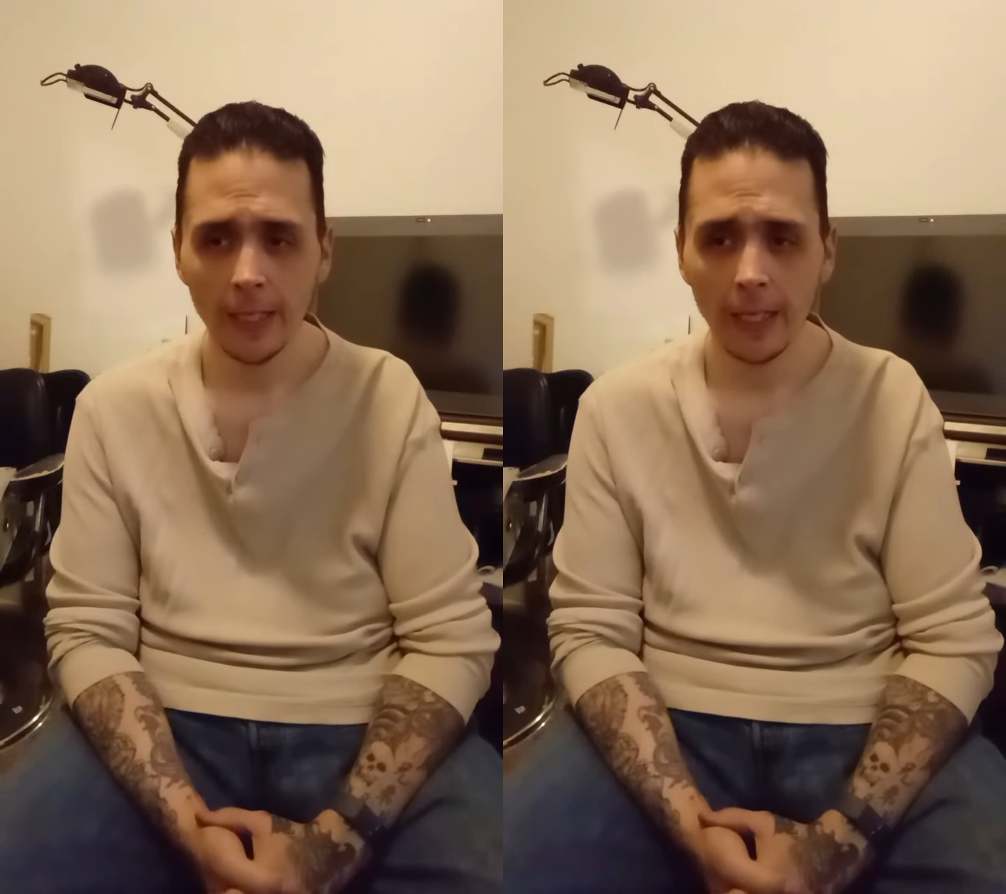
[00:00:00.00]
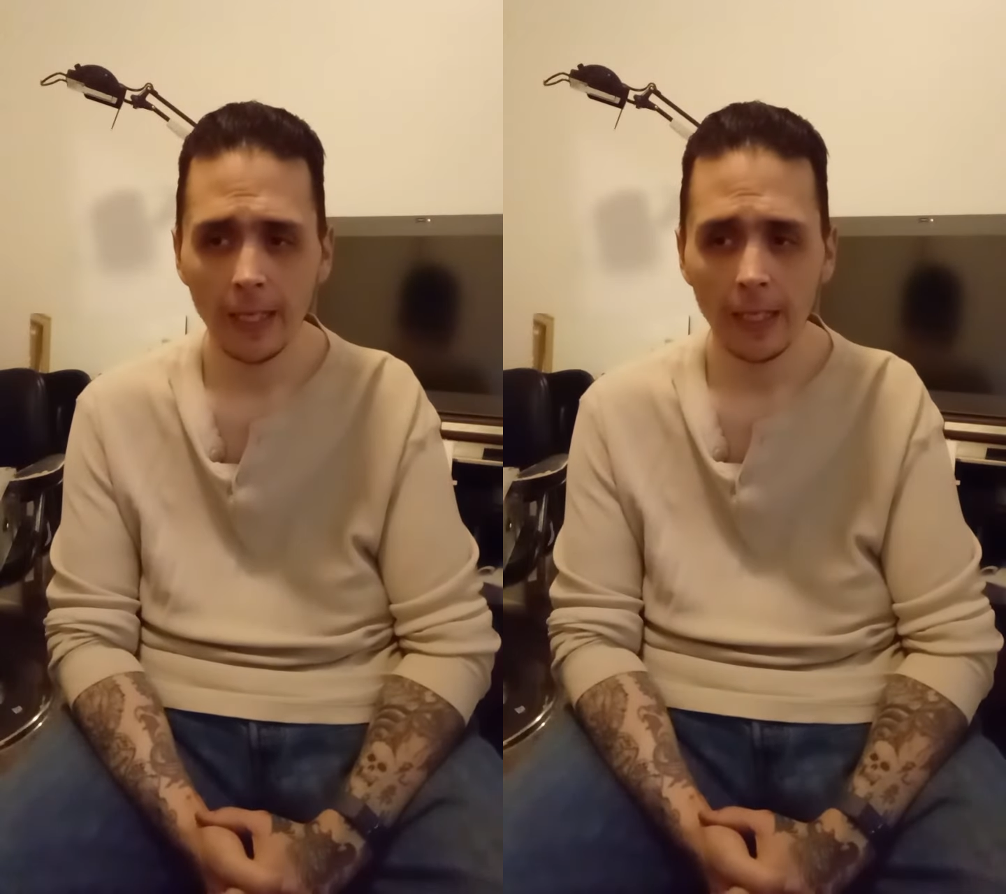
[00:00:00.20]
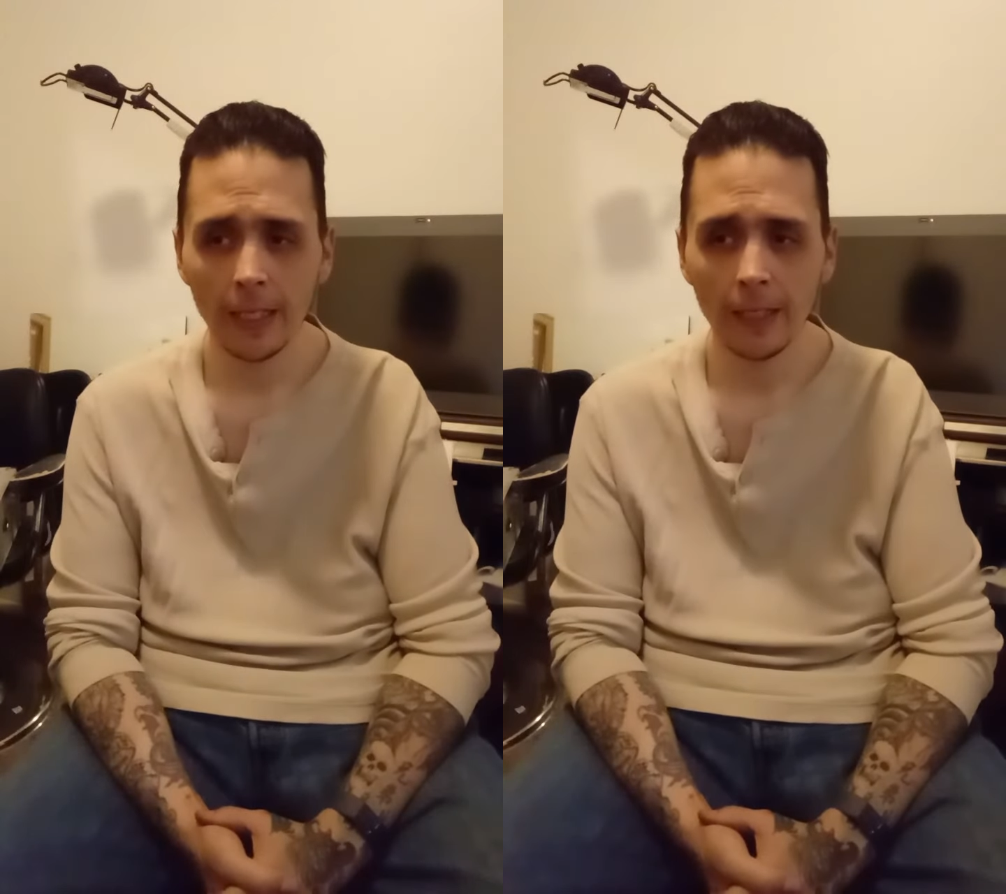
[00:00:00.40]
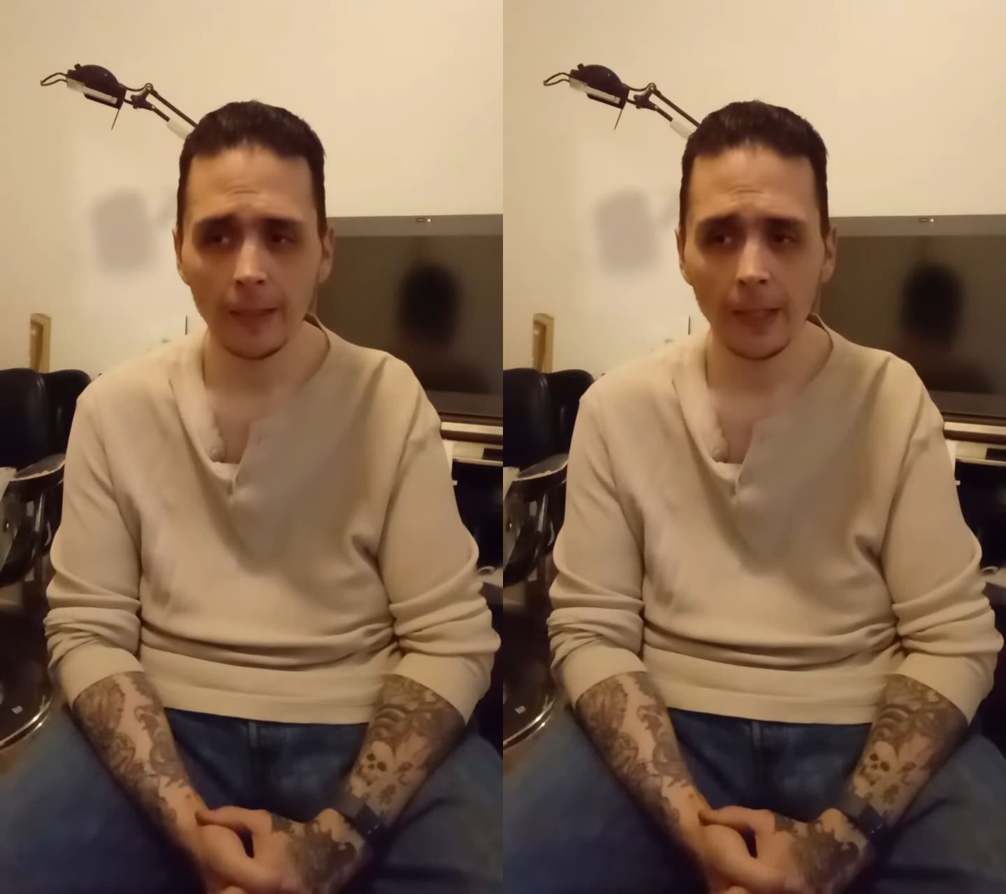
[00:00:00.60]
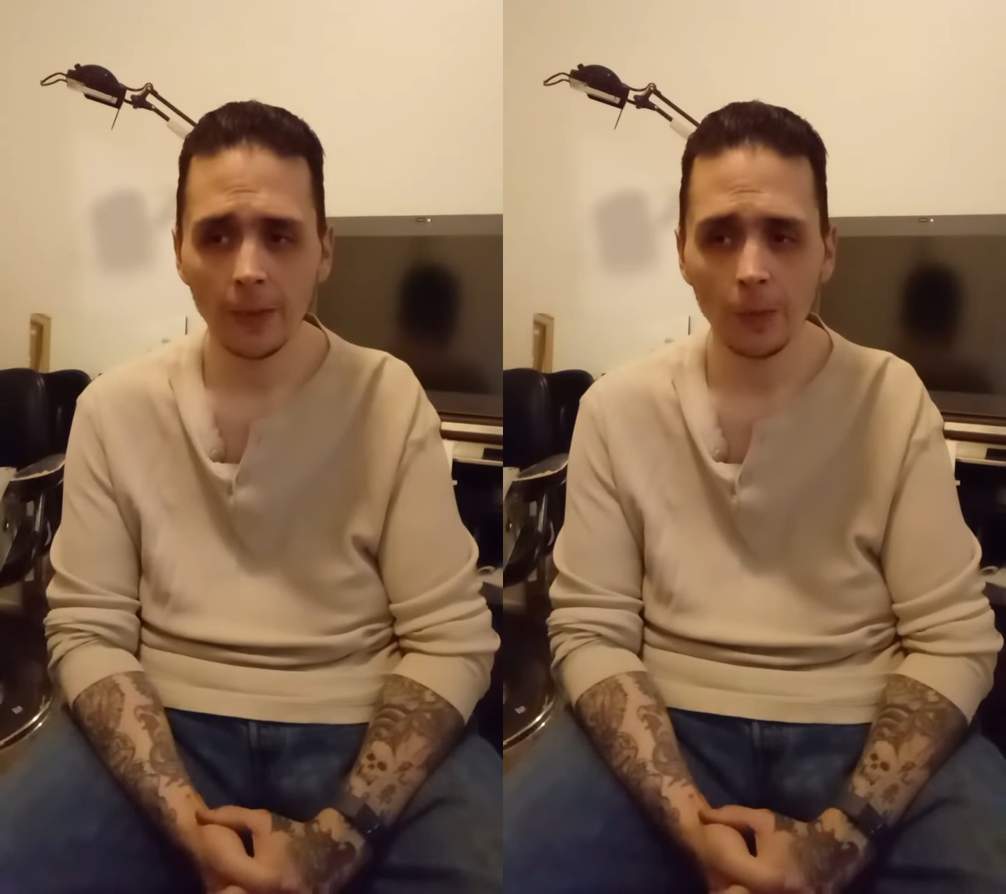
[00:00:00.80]

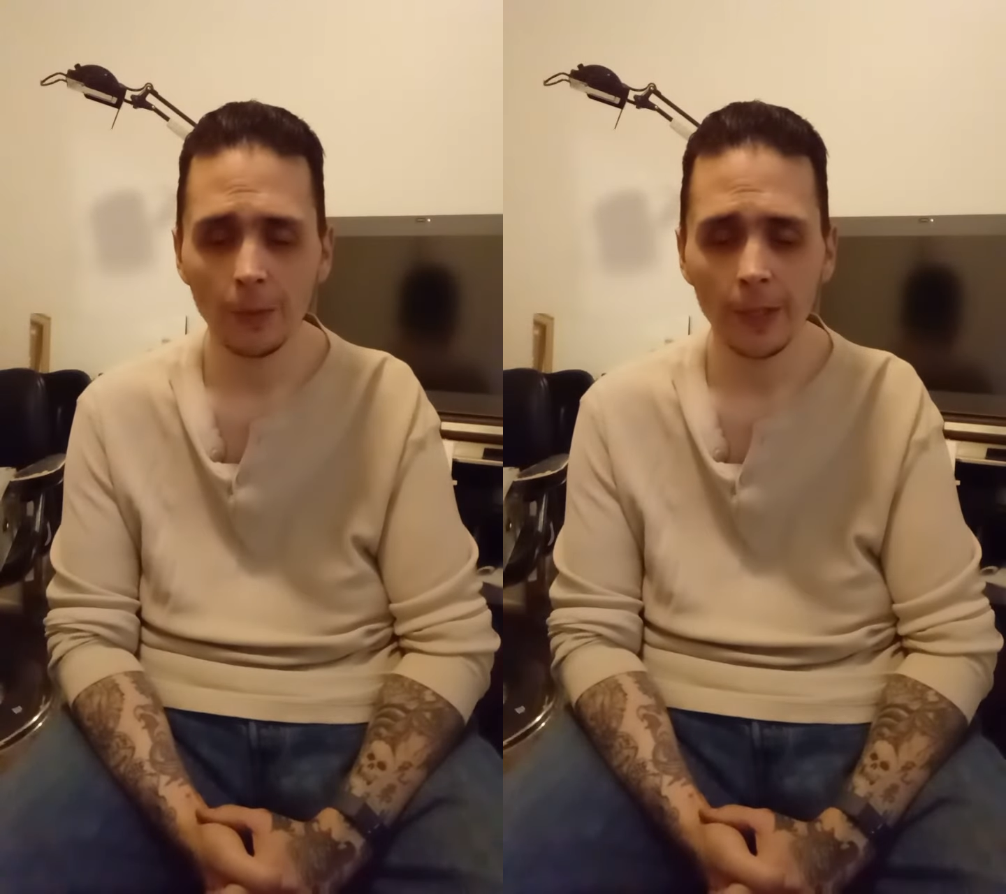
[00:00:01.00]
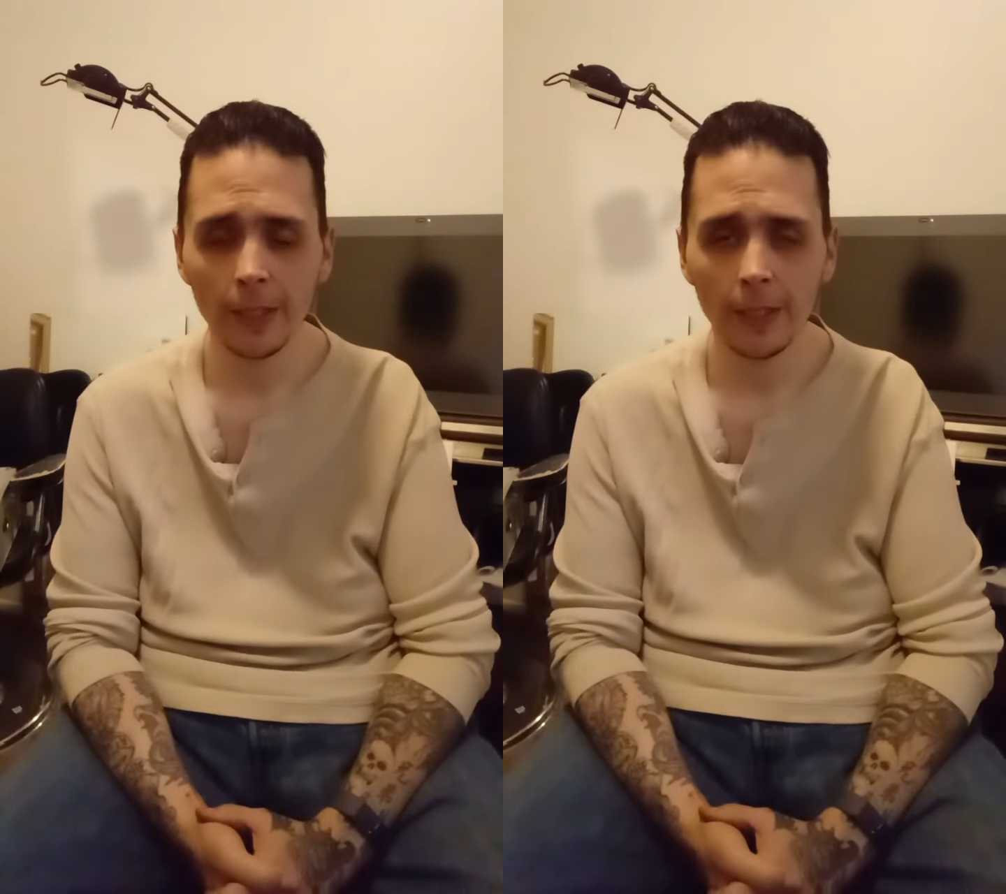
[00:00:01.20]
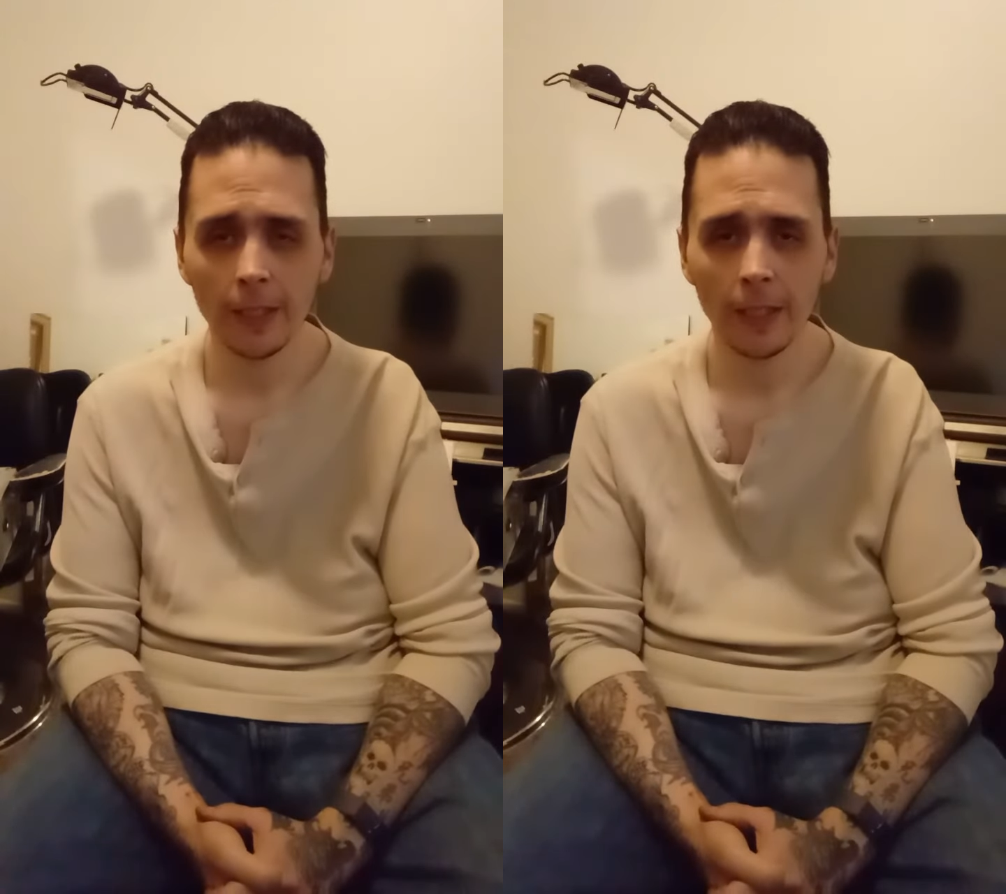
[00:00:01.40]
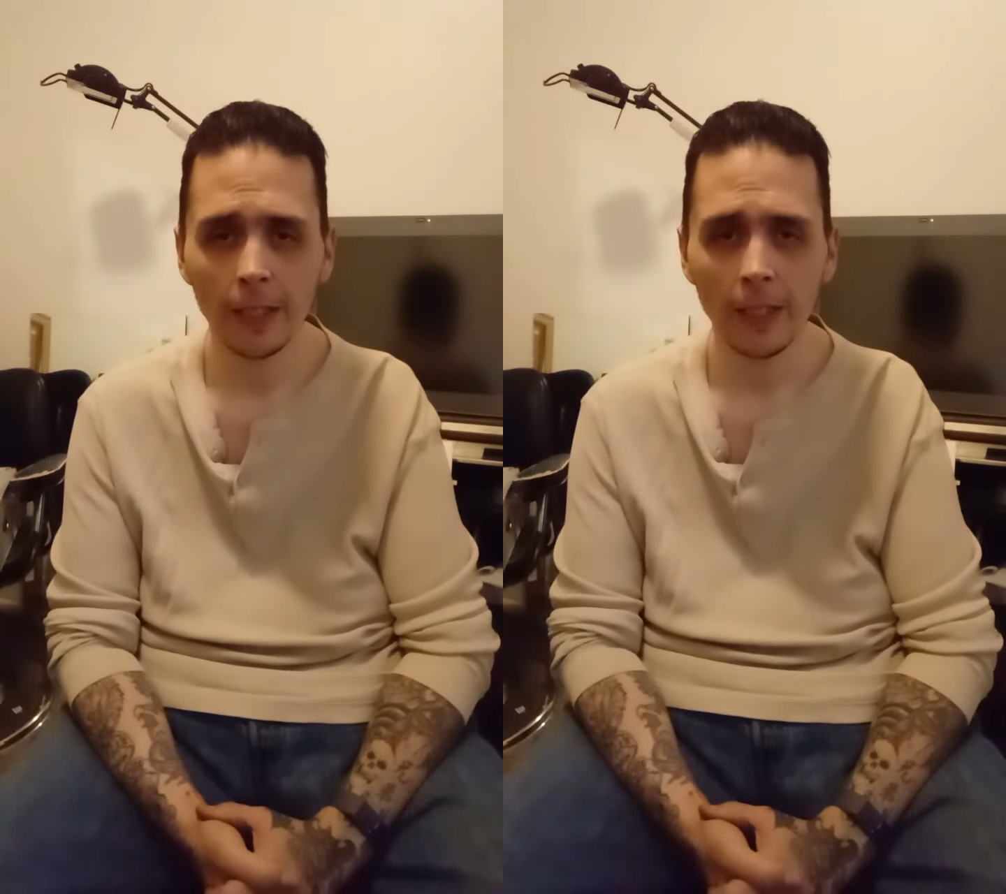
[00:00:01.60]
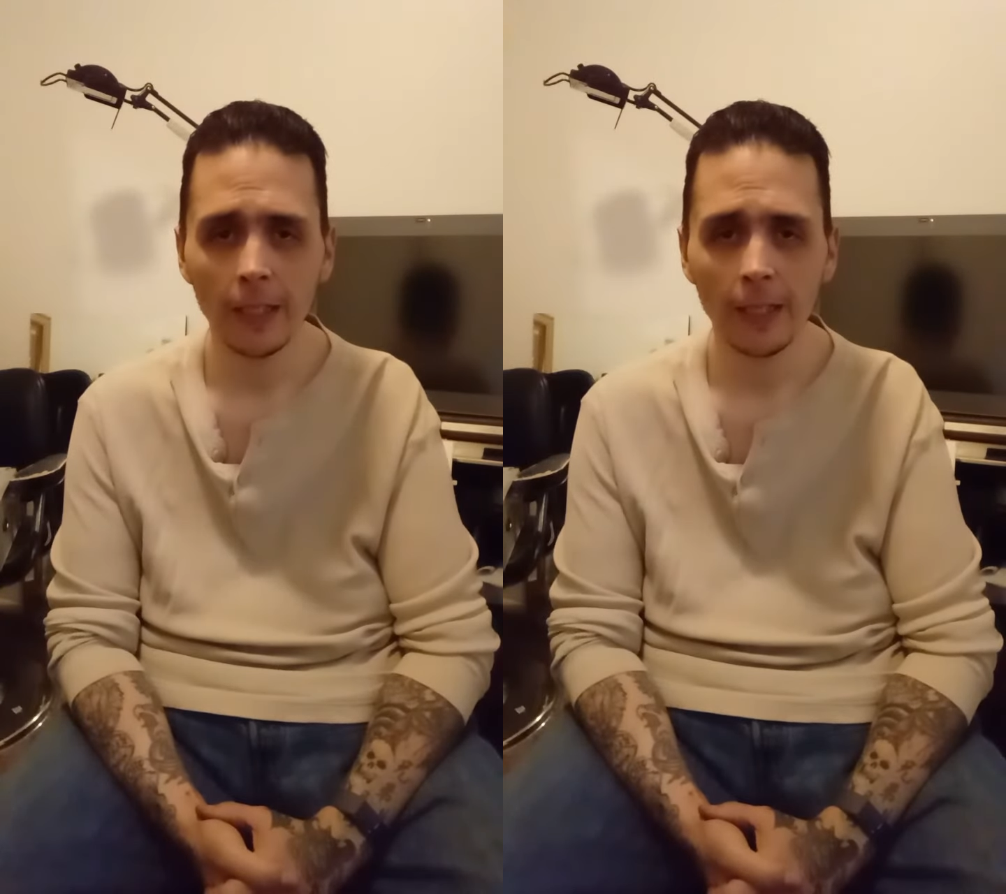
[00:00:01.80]

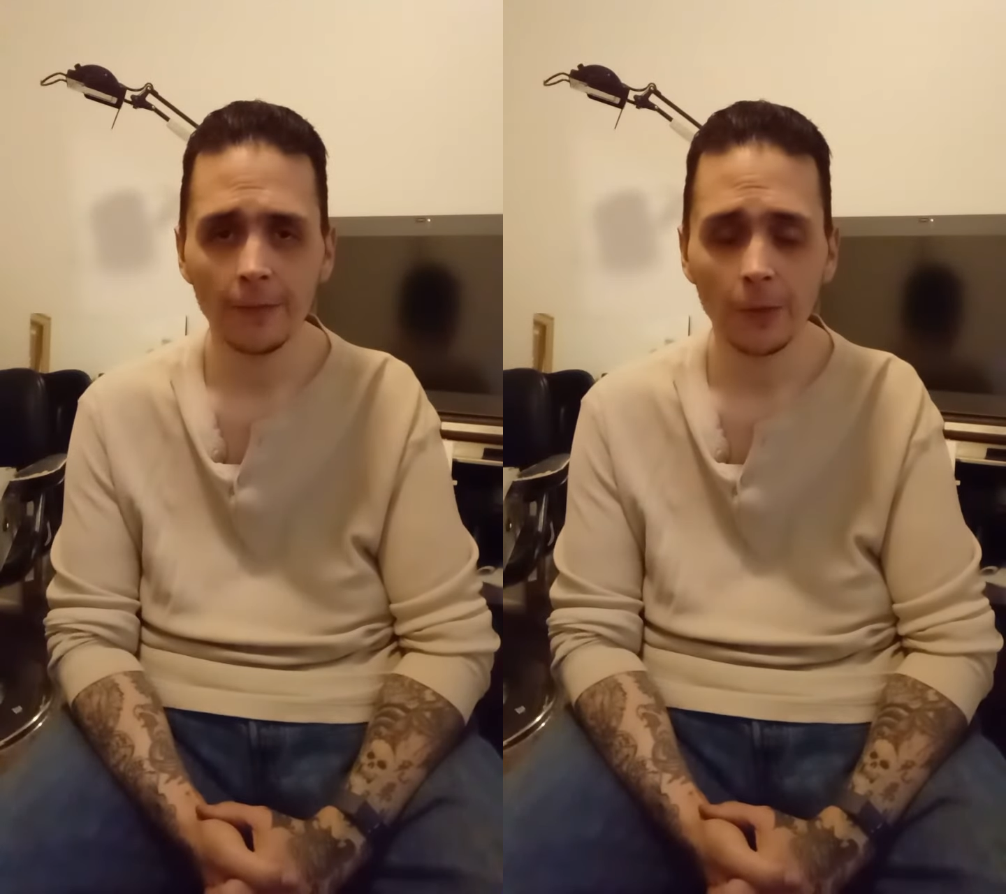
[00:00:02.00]
I've